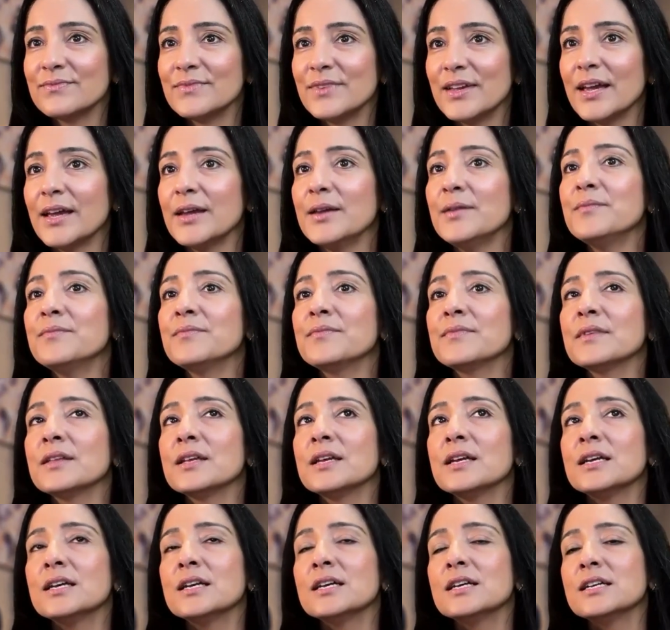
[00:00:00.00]
Okay?
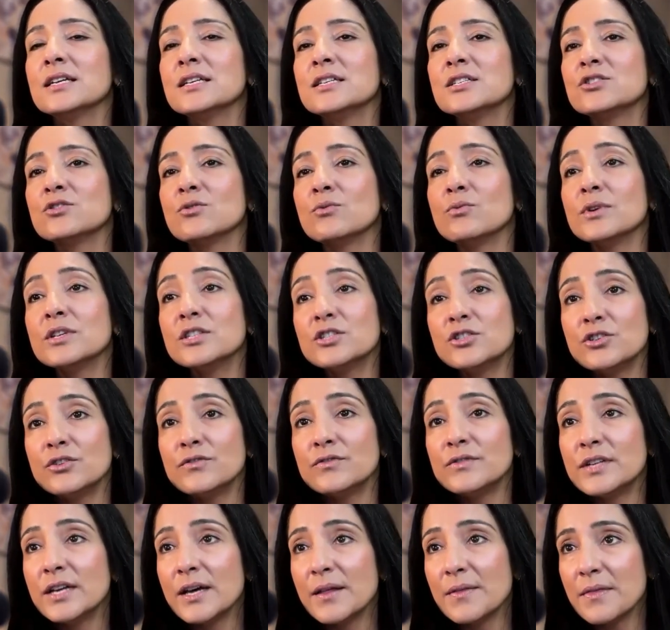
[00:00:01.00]
So once
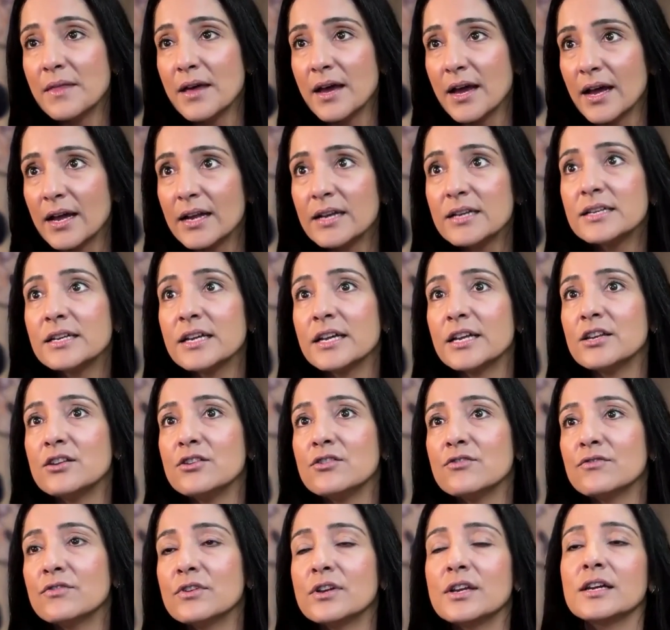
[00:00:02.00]
you've done that and
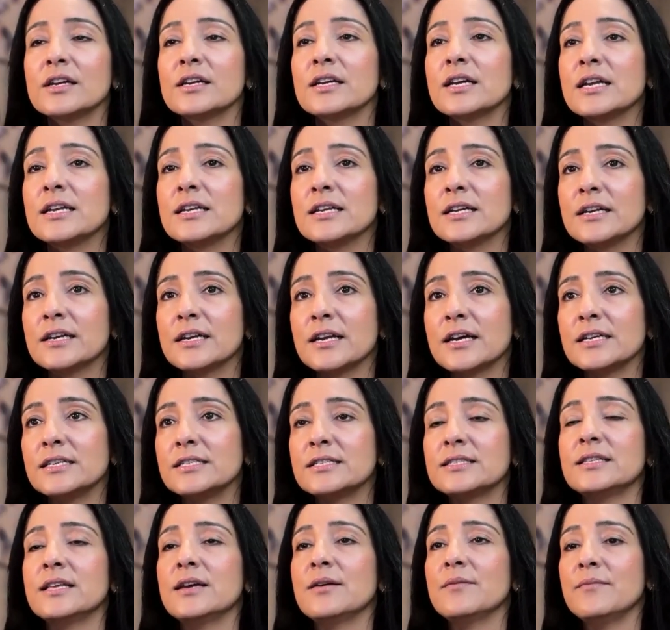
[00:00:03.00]
you've
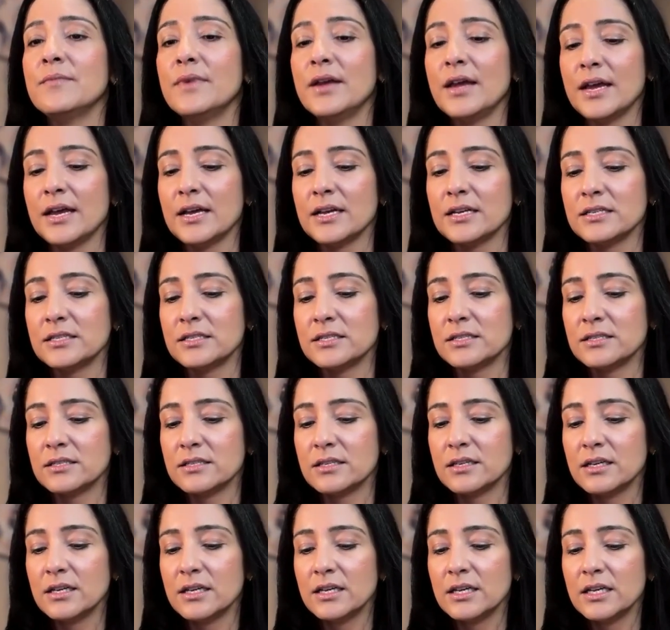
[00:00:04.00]
categorized them as
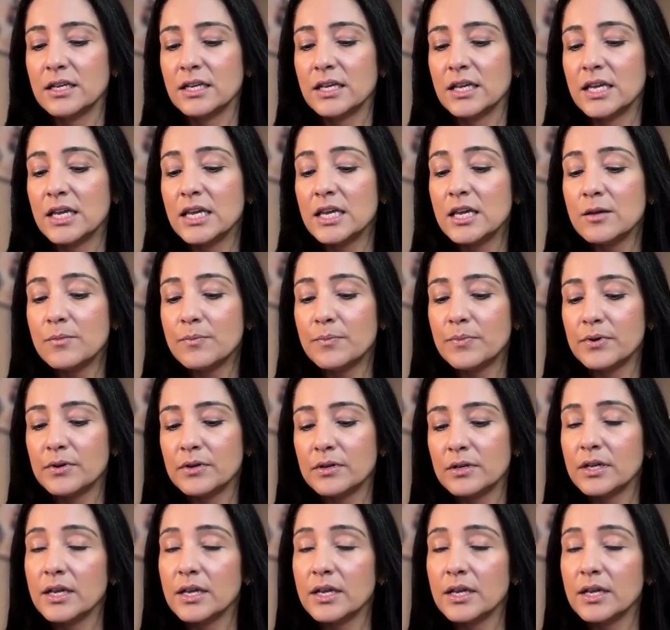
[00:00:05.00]
keep,